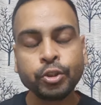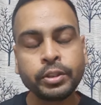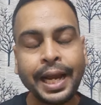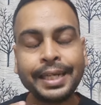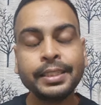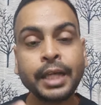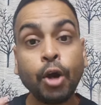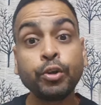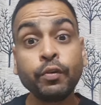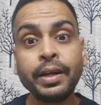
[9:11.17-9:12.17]
So that is
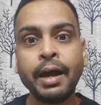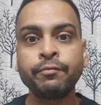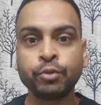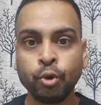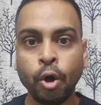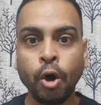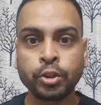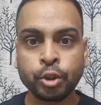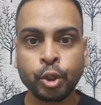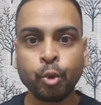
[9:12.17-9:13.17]
how you will have to
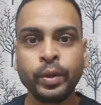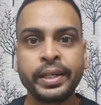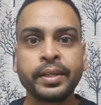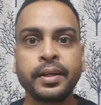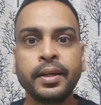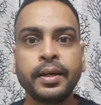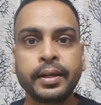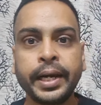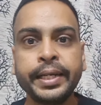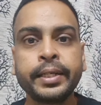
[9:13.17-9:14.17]
also do it,
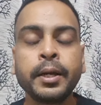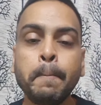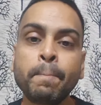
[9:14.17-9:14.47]
right?